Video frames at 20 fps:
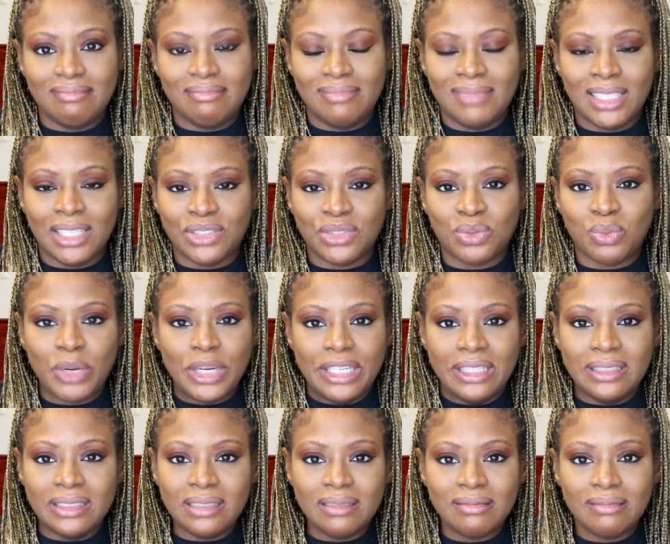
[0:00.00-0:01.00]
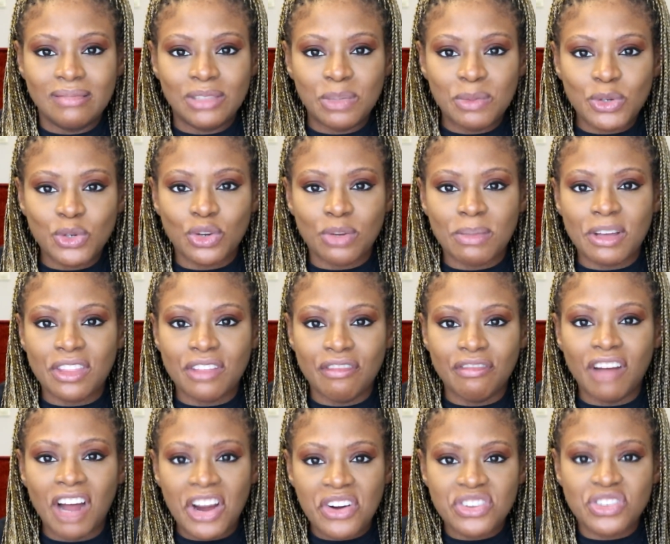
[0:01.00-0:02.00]
Isn't that just weird? We're going to be talking about the
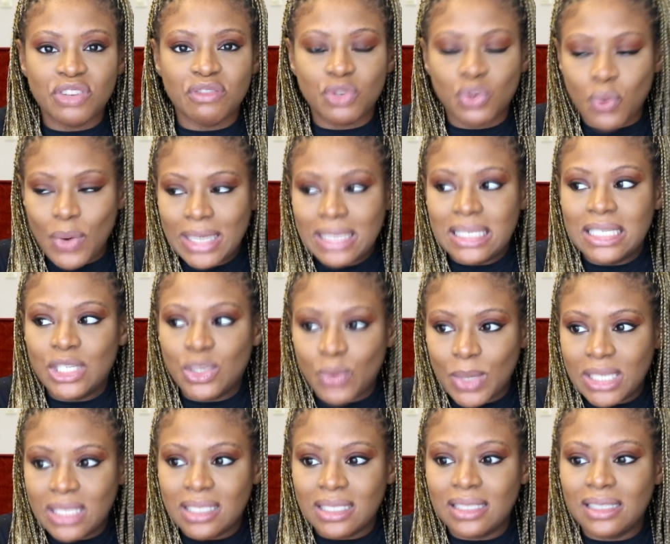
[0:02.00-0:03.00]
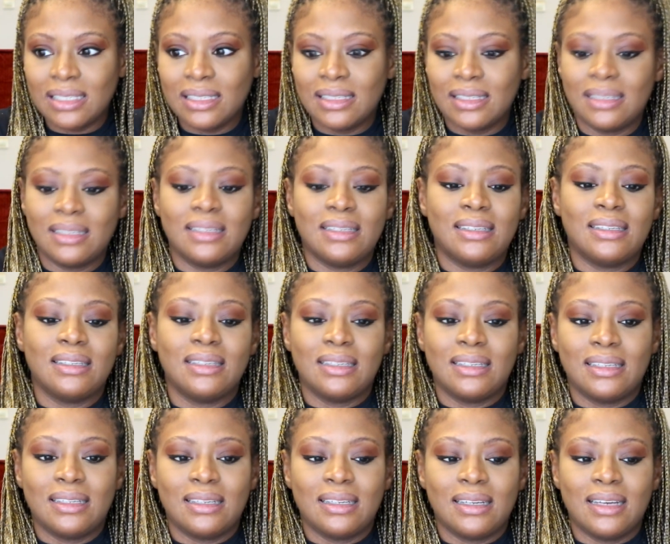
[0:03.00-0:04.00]
virus of 2020.
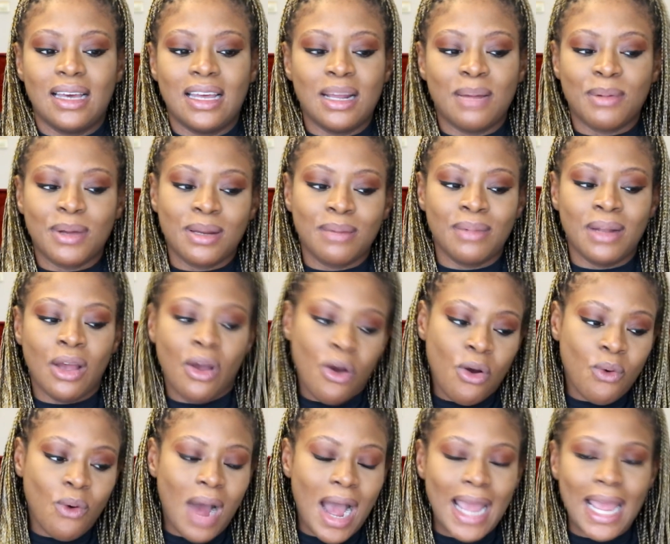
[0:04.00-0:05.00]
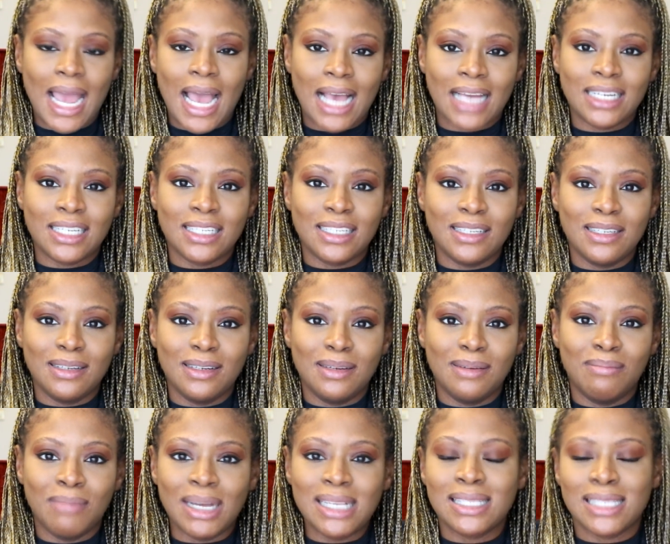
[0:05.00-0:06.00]
And I'm going to be like, oh,
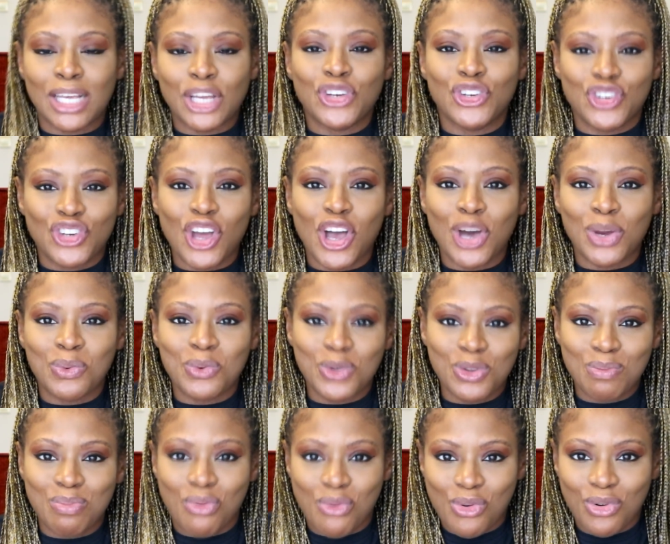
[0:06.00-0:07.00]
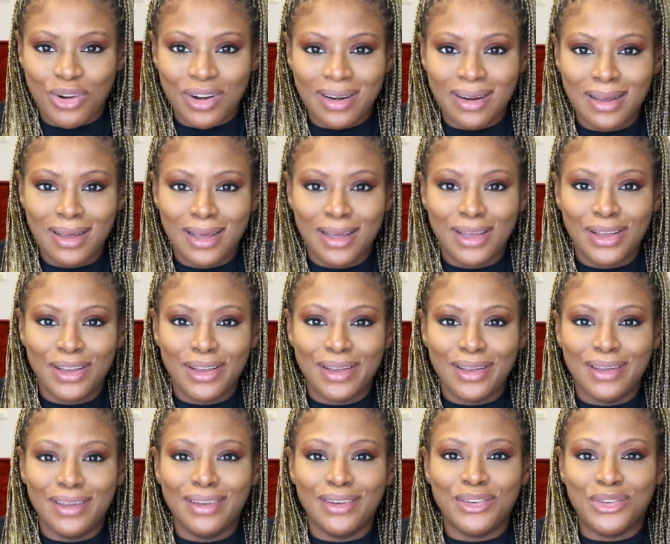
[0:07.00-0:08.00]
my second child was born
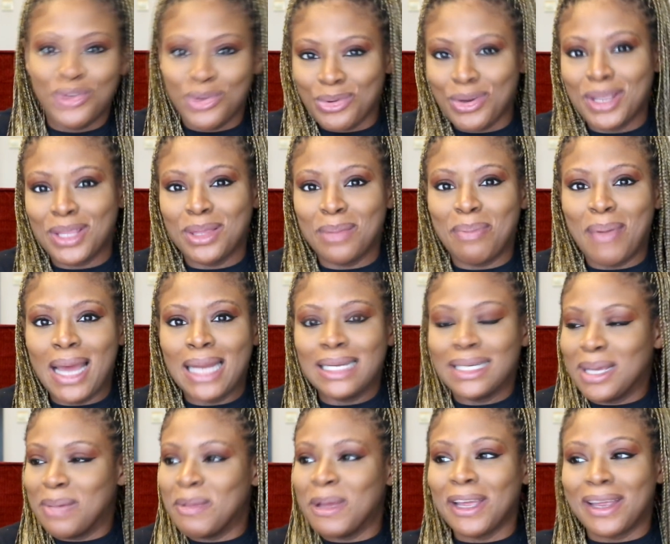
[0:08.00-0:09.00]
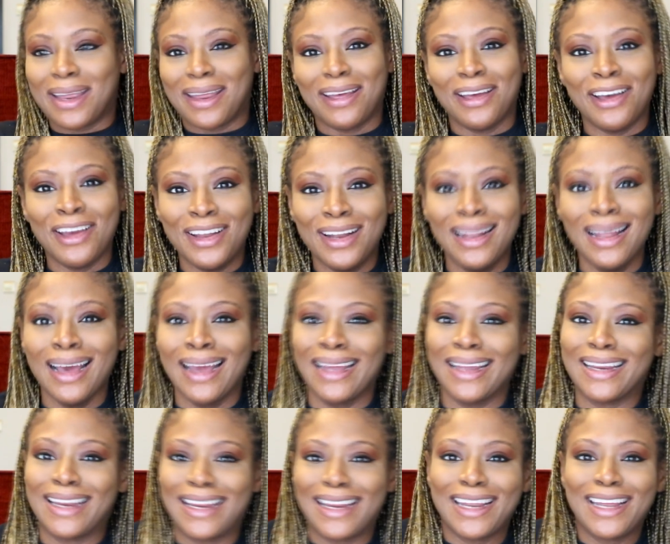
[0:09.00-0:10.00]
during the pandemic.
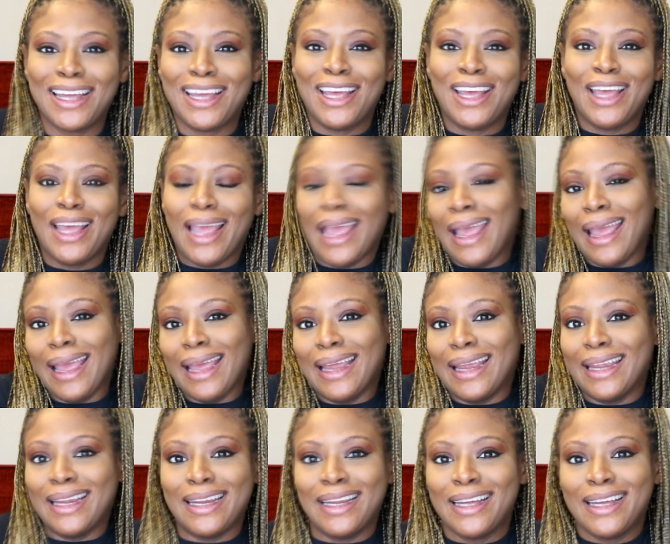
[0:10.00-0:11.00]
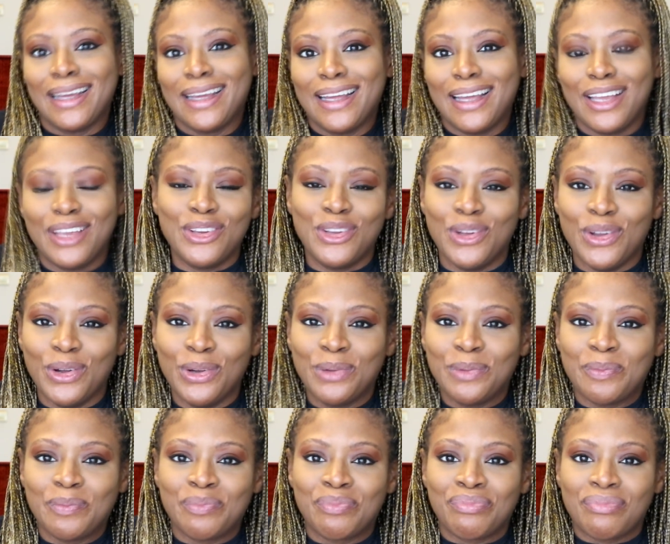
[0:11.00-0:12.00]
Like, hey, you
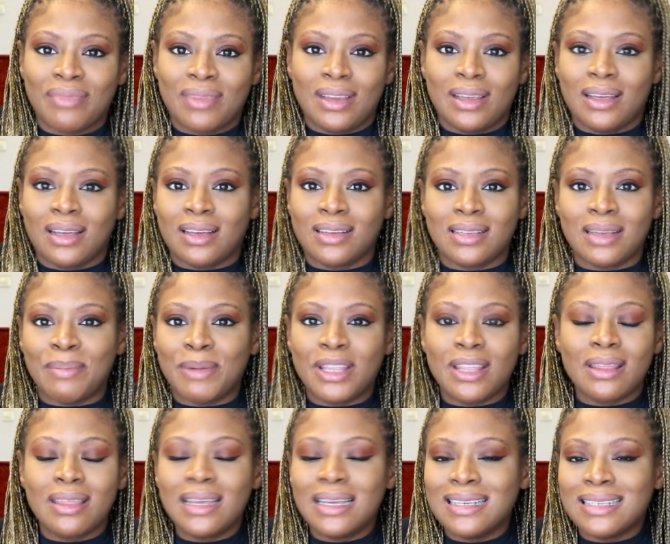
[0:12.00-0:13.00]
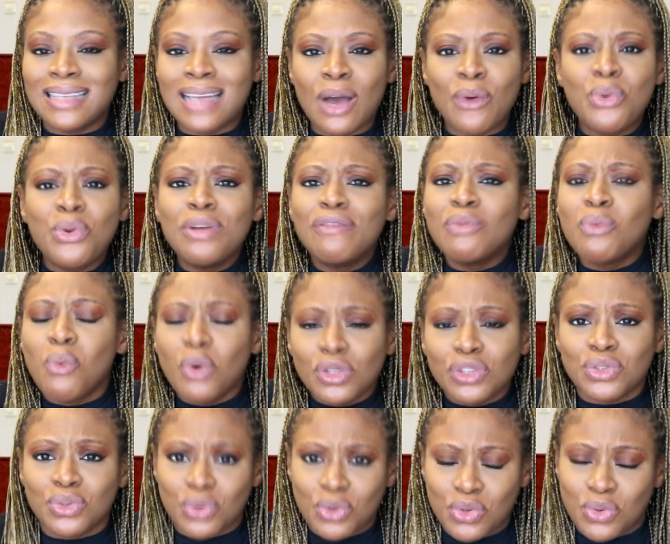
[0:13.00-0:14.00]
know, because I mean, the thing is now, who even
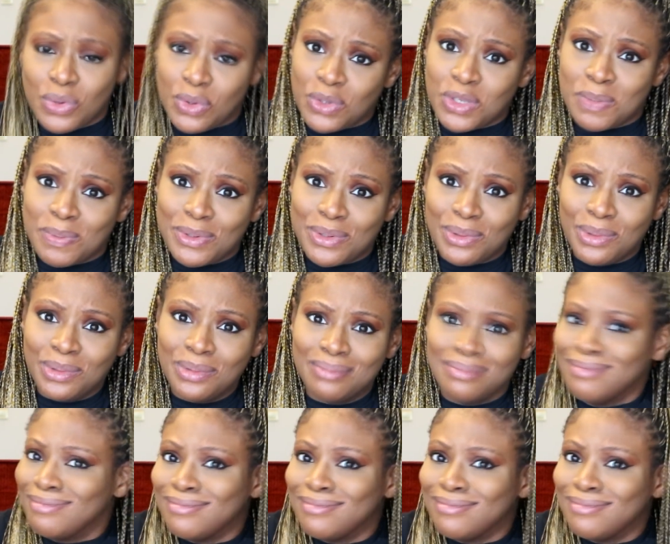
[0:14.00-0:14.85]
wants to go to a hospital?